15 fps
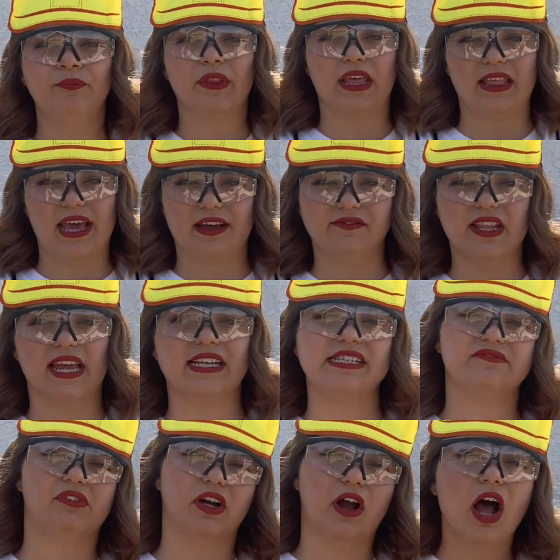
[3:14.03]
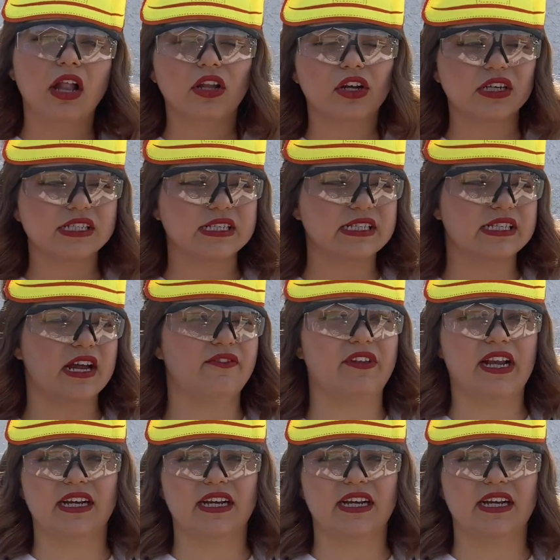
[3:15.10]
and they have like different colors and stuff,